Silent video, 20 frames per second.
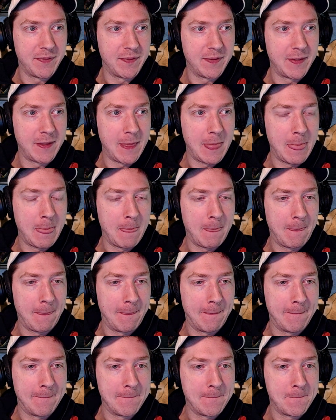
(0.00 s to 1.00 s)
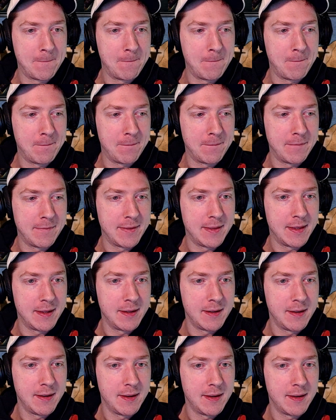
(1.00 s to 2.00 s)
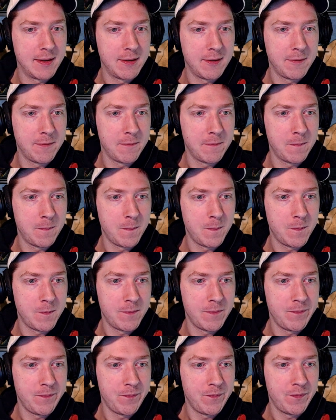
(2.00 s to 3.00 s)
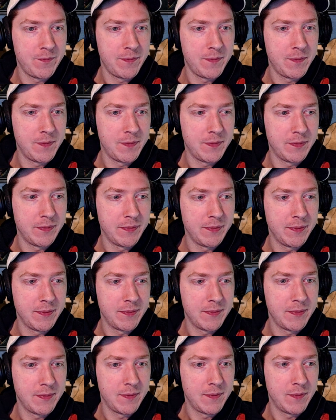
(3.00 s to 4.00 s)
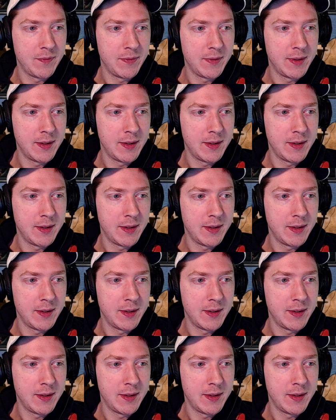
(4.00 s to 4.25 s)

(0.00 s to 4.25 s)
[no speech]